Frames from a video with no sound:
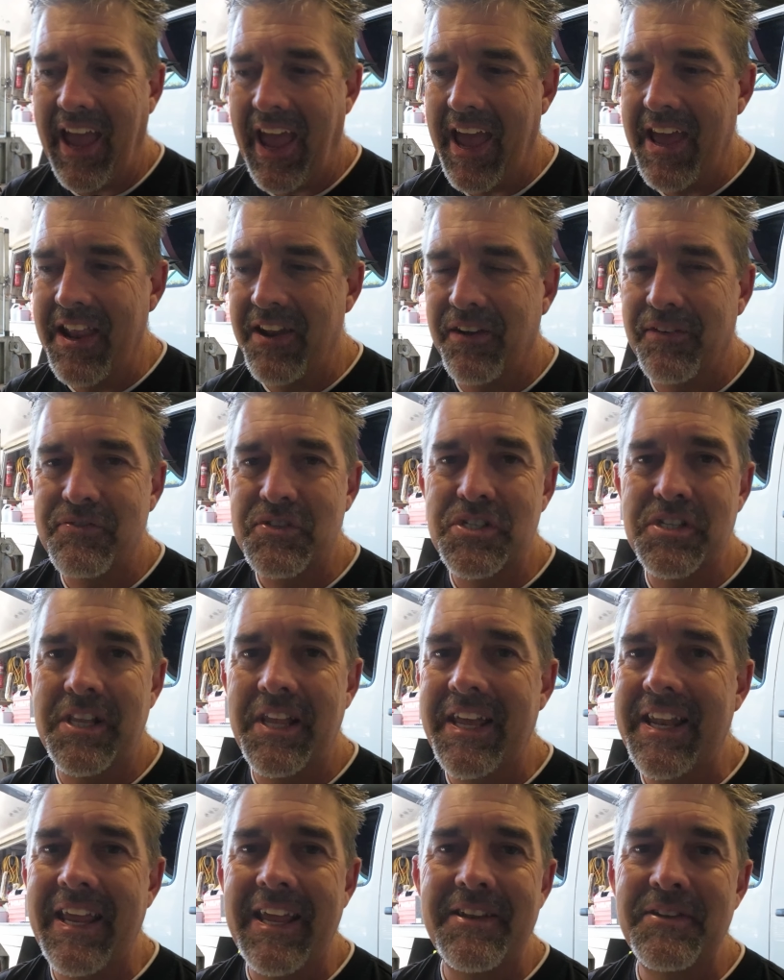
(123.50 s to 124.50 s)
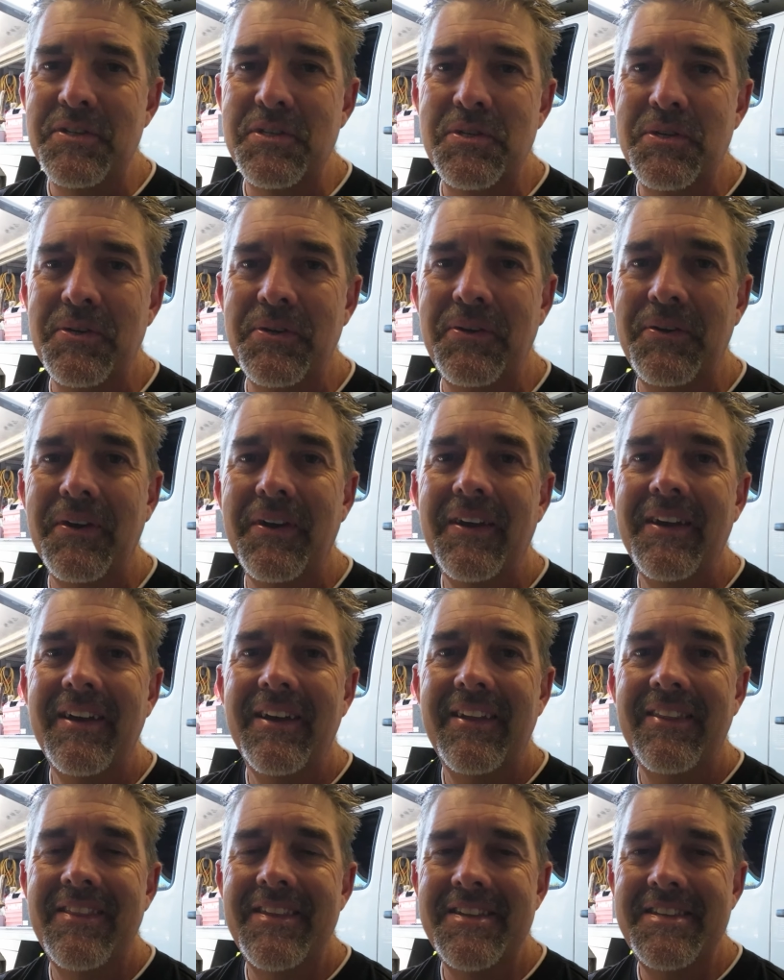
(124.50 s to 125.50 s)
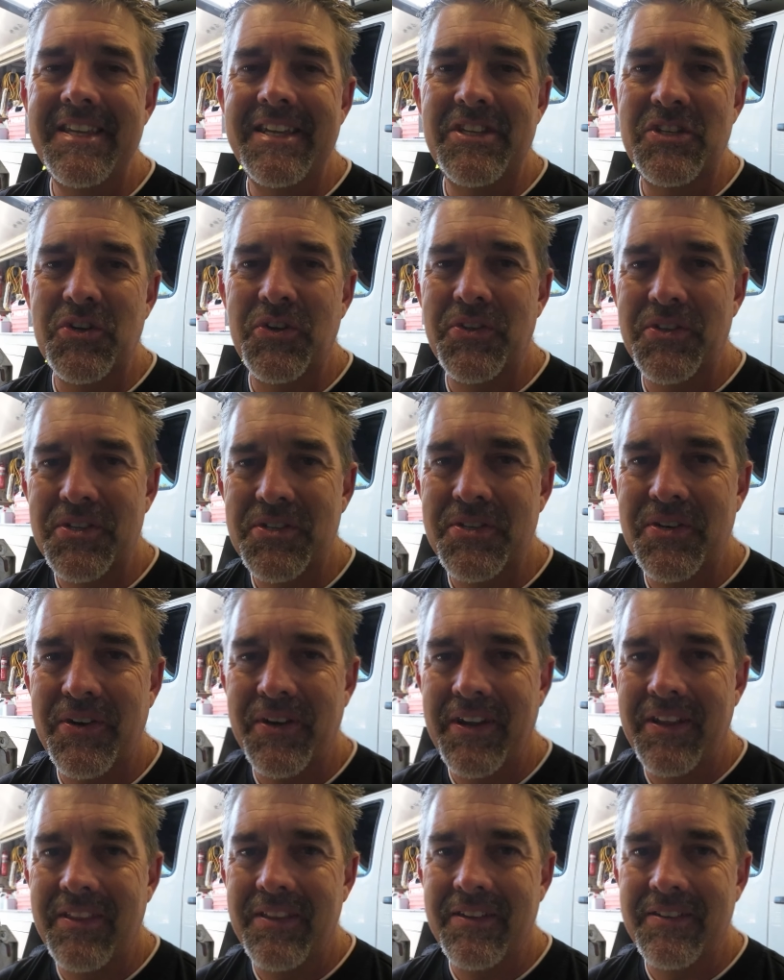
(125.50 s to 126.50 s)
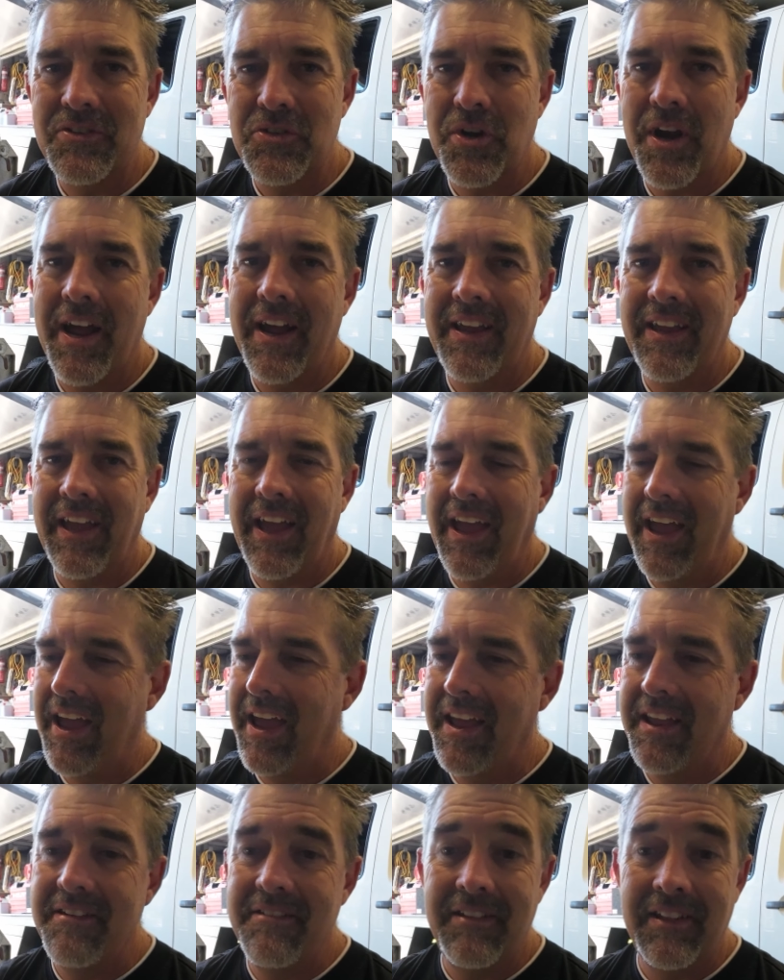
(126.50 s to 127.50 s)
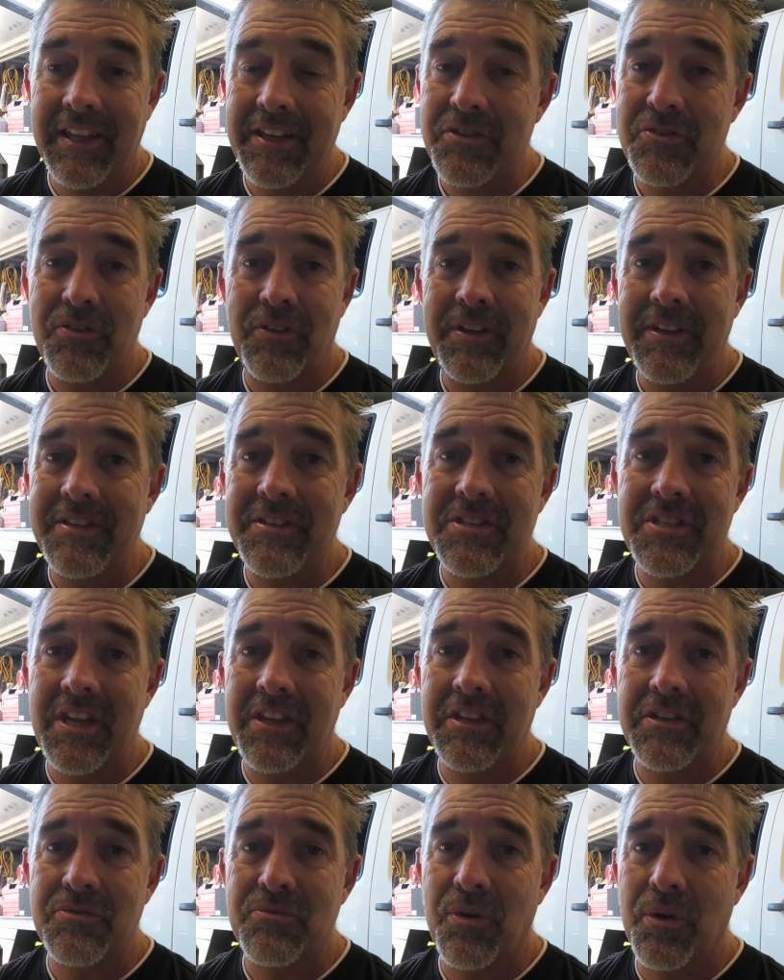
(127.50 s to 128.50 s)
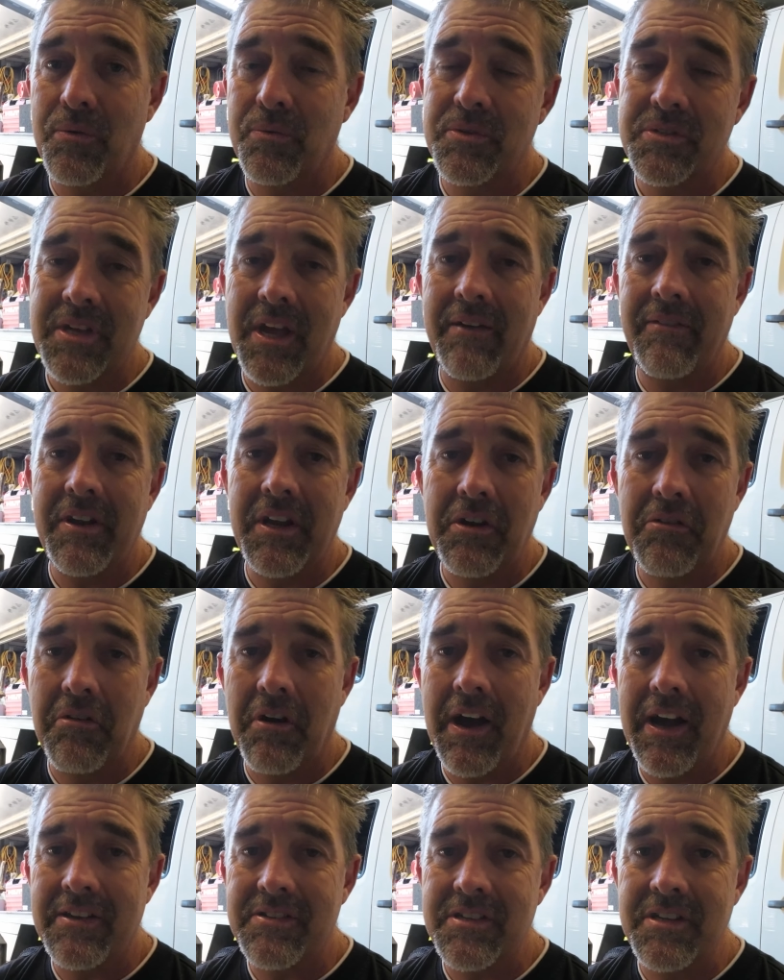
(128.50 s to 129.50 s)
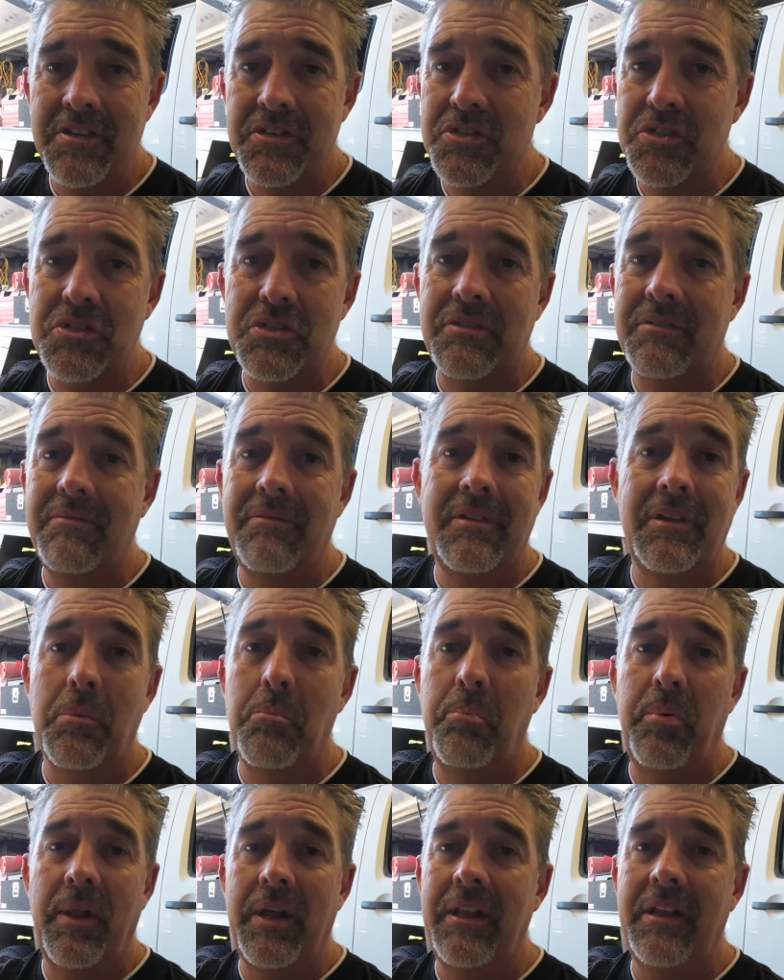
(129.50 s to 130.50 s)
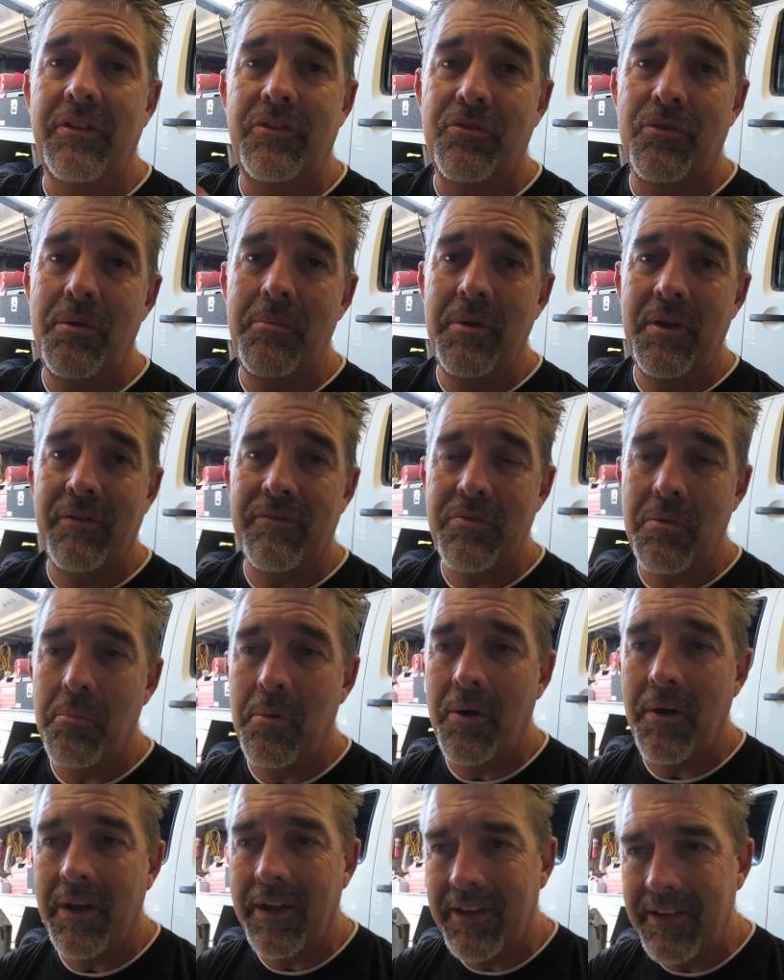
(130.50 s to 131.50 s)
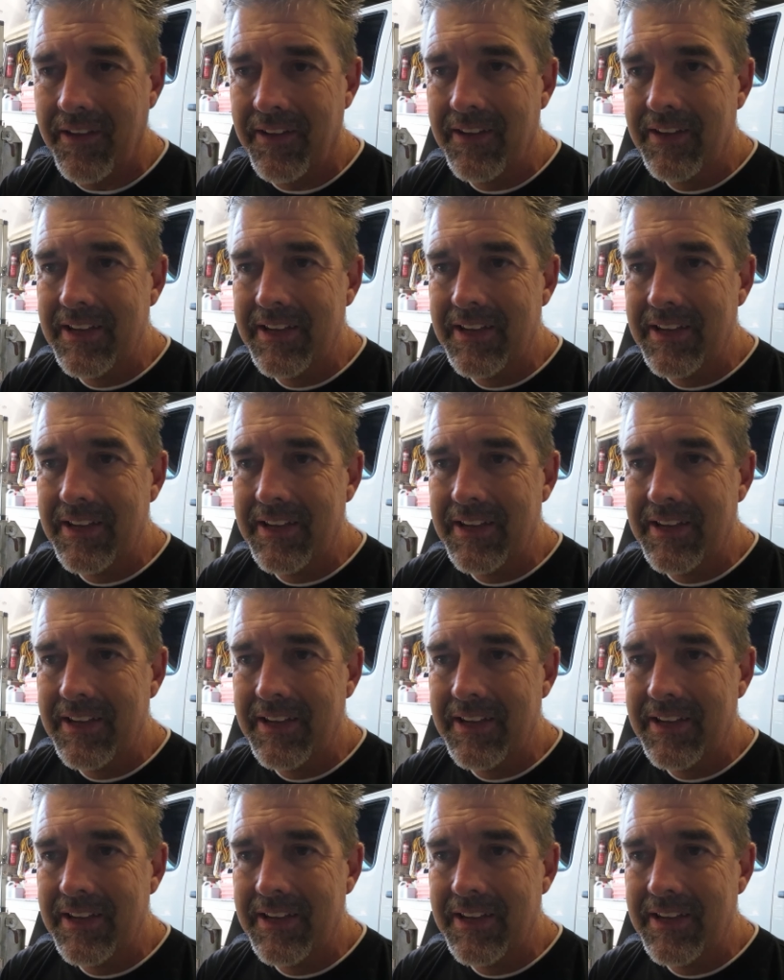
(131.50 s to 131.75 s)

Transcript: and I've slid into the ditch on the side of the track and literally just hit this rock. It was covered in grass and it just completely threw me off the bike.